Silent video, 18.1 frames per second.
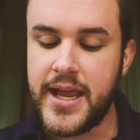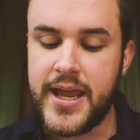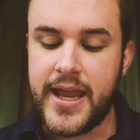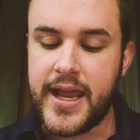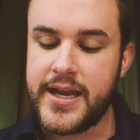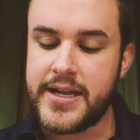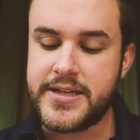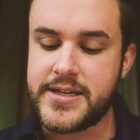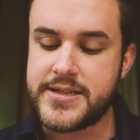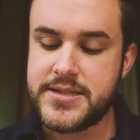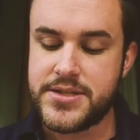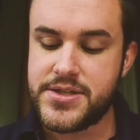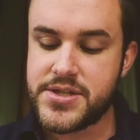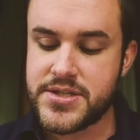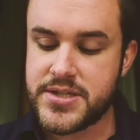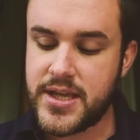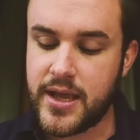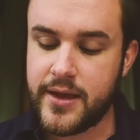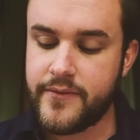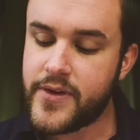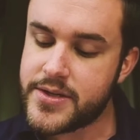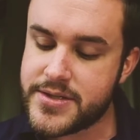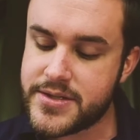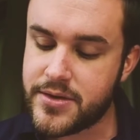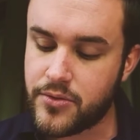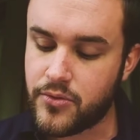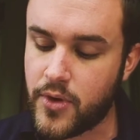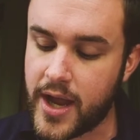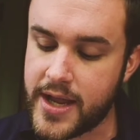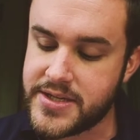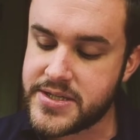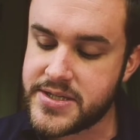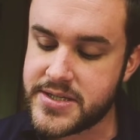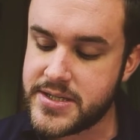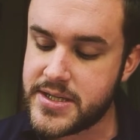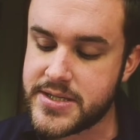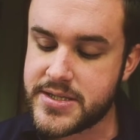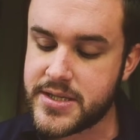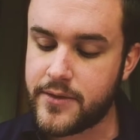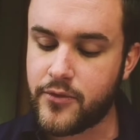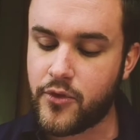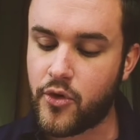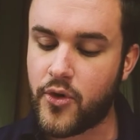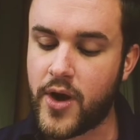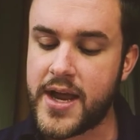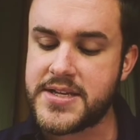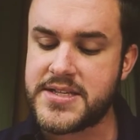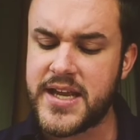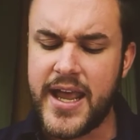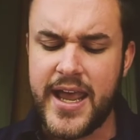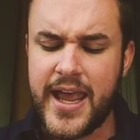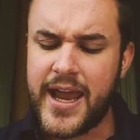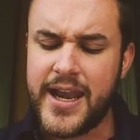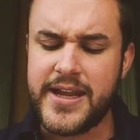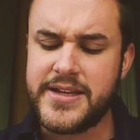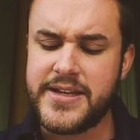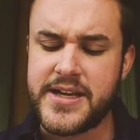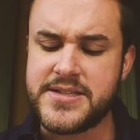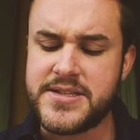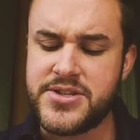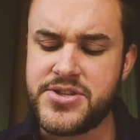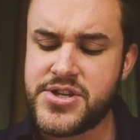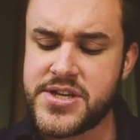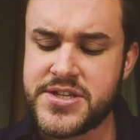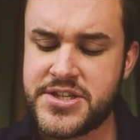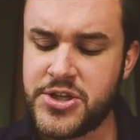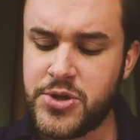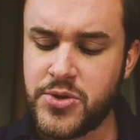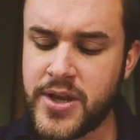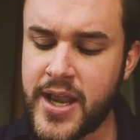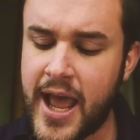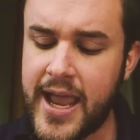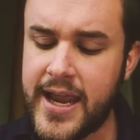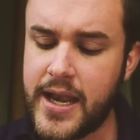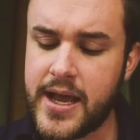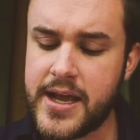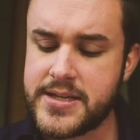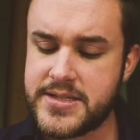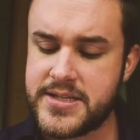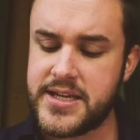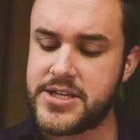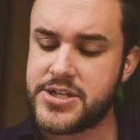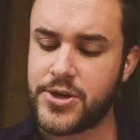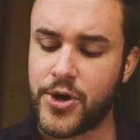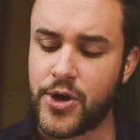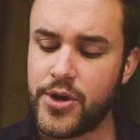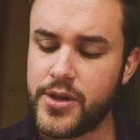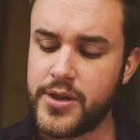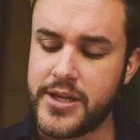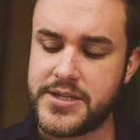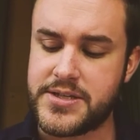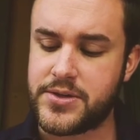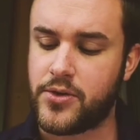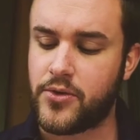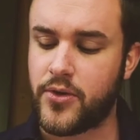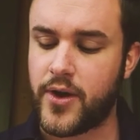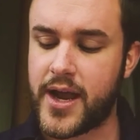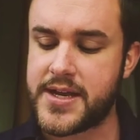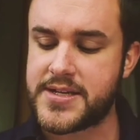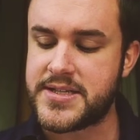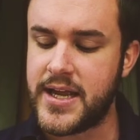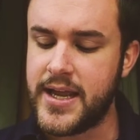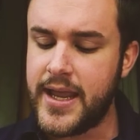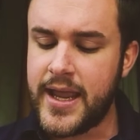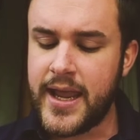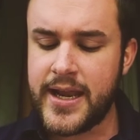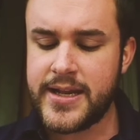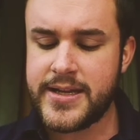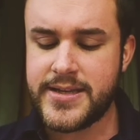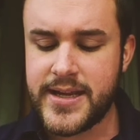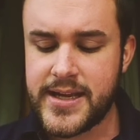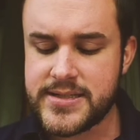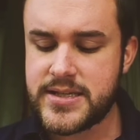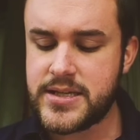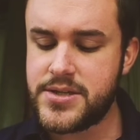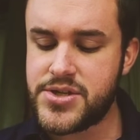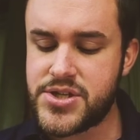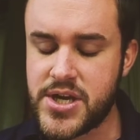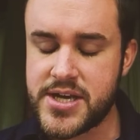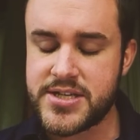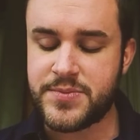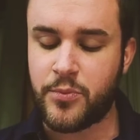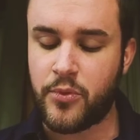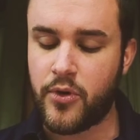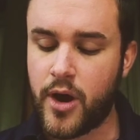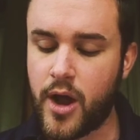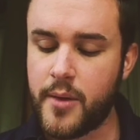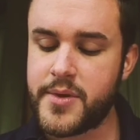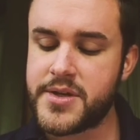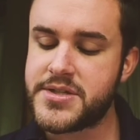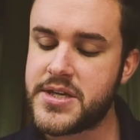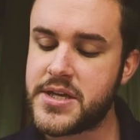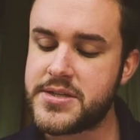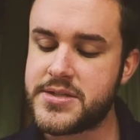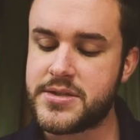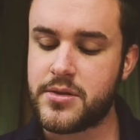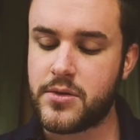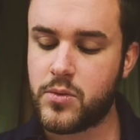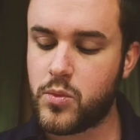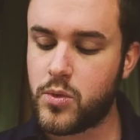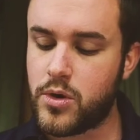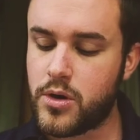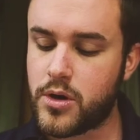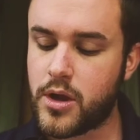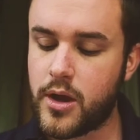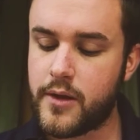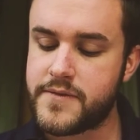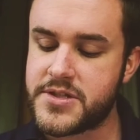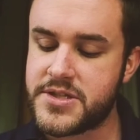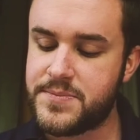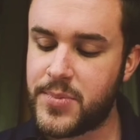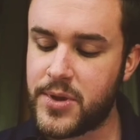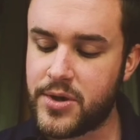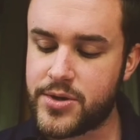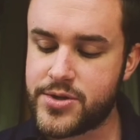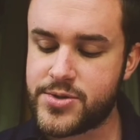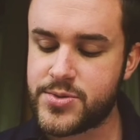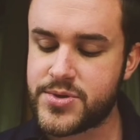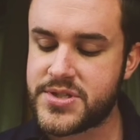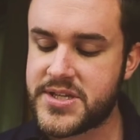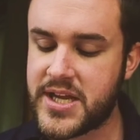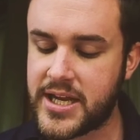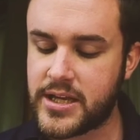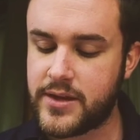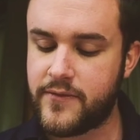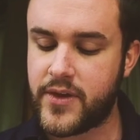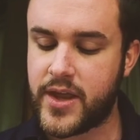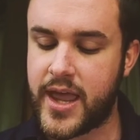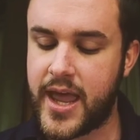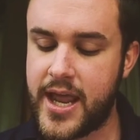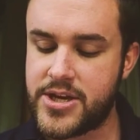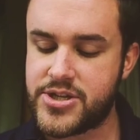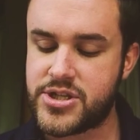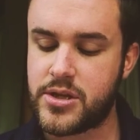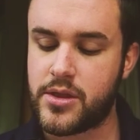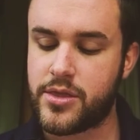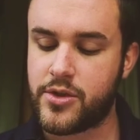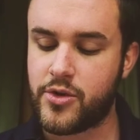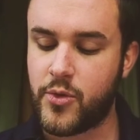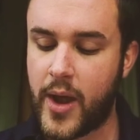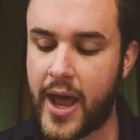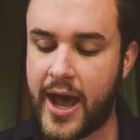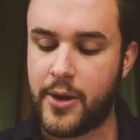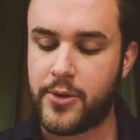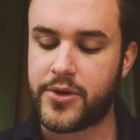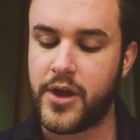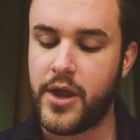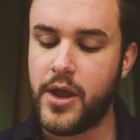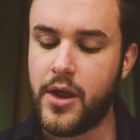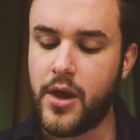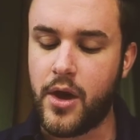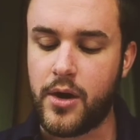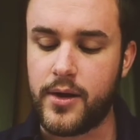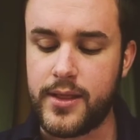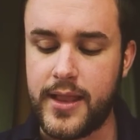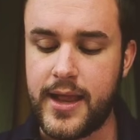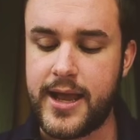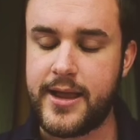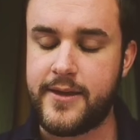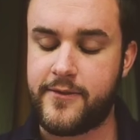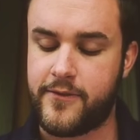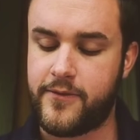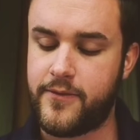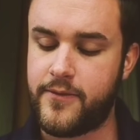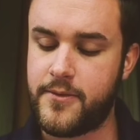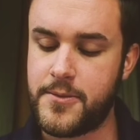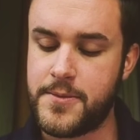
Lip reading: and it doesn't just give us the righteousness of Christ, and it doesn't just unite us eternally to Christ, and it doesn't just promise us the work of spiritual sanctification throughout our life.